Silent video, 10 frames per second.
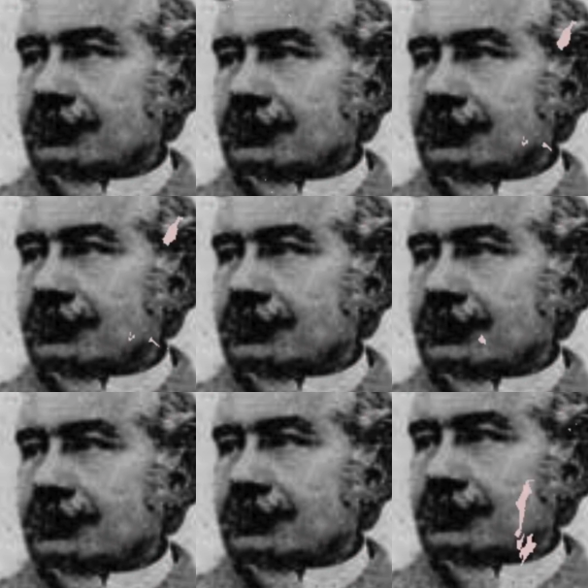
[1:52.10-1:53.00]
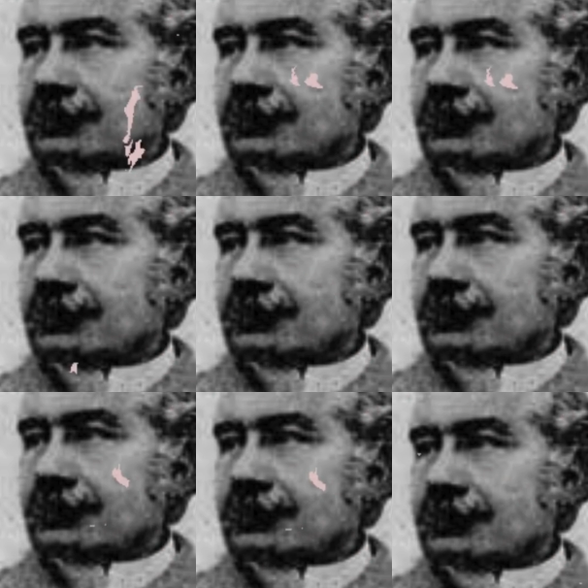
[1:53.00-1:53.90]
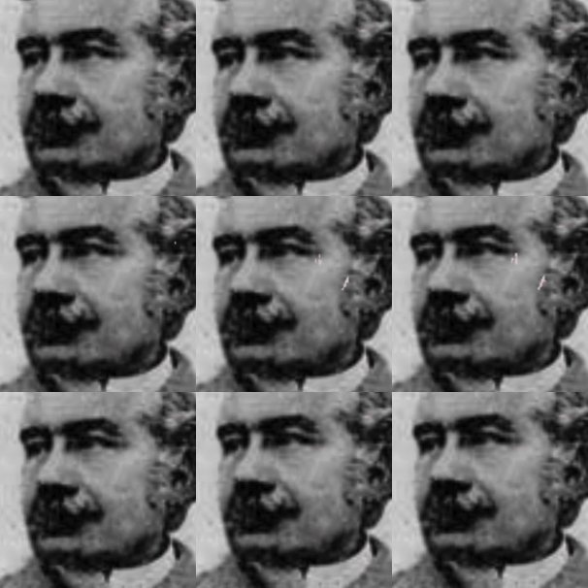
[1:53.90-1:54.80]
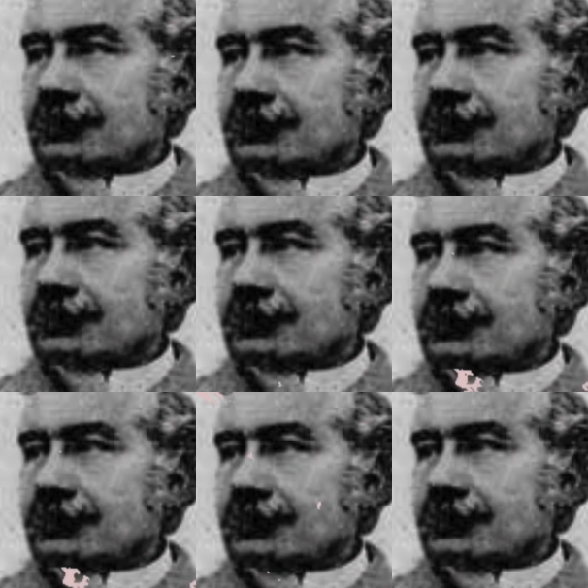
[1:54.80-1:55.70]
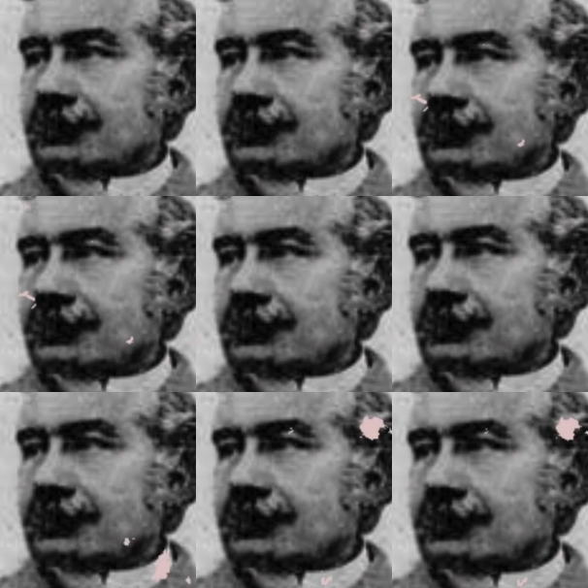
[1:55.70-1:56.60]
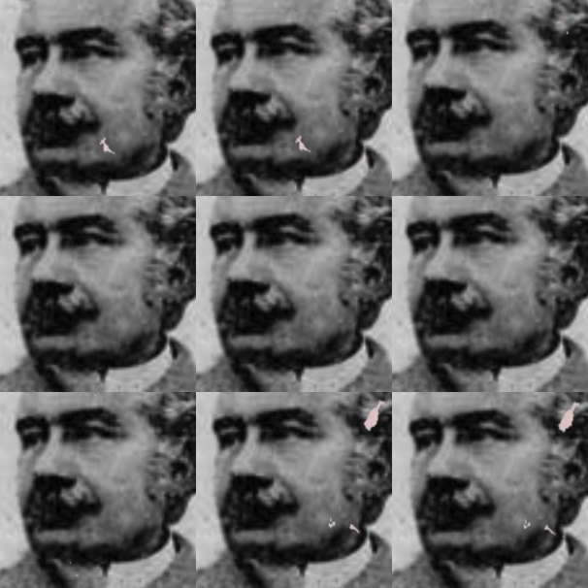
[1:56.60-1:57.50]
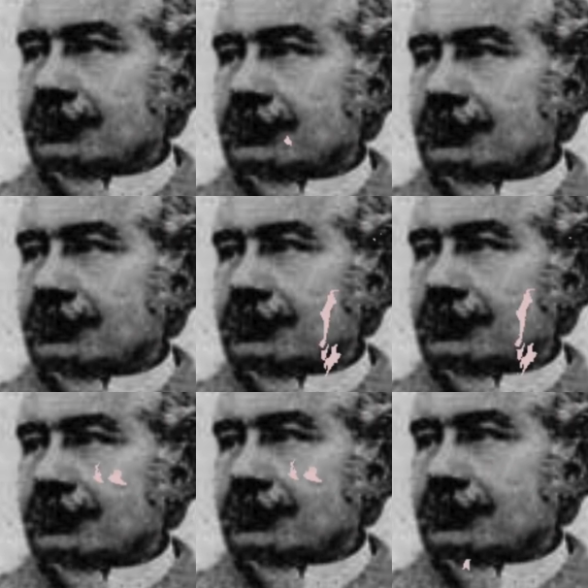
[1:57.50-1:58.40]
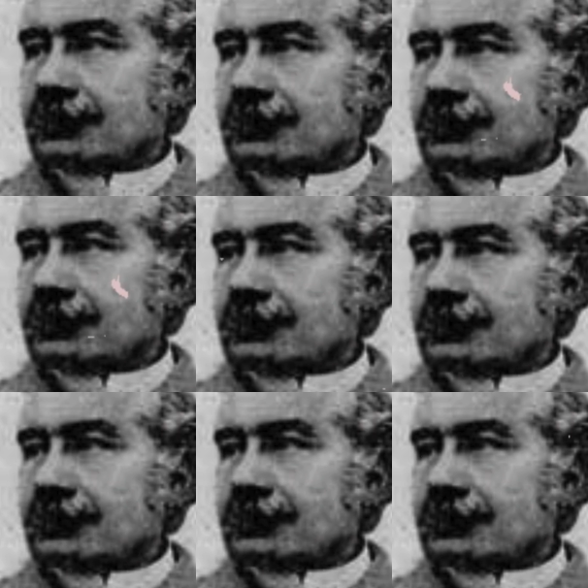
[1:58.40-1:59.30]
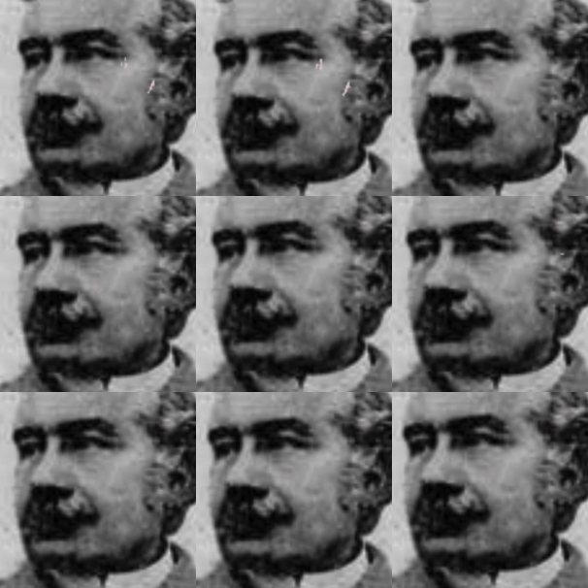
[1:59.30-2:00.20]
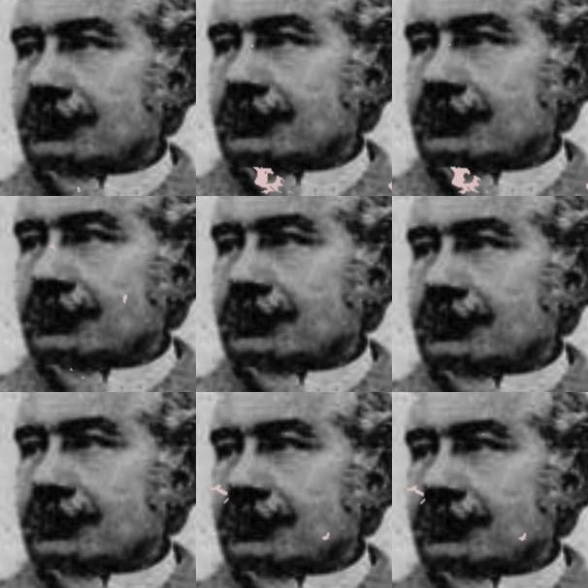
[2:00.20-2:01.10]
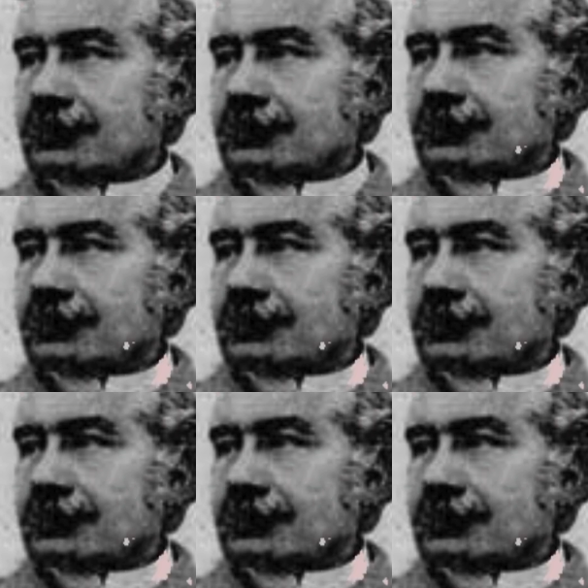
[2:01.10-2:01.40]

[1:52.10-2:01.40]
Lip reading: His experimental apparatus involved sealing a salt solution in glass tubes and using platinum wires to induce luminescence, which allowed him to discover new elements.